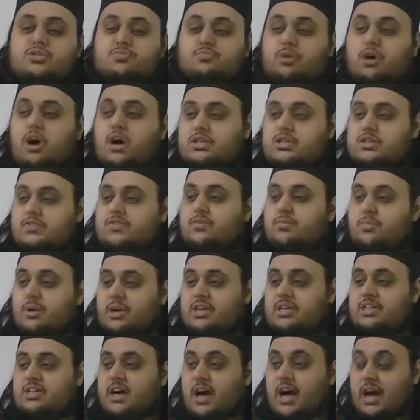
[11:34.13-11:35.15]
parts of the
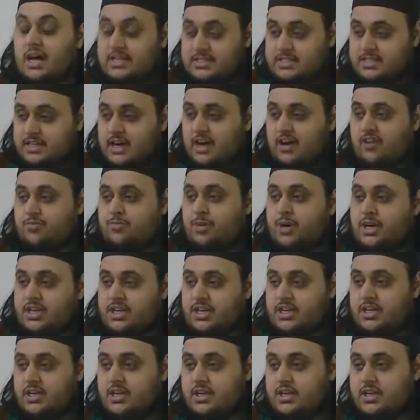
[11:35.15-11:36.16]
body, the aza of
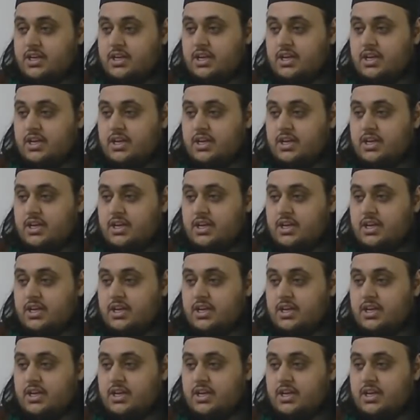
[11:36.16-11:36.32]
body,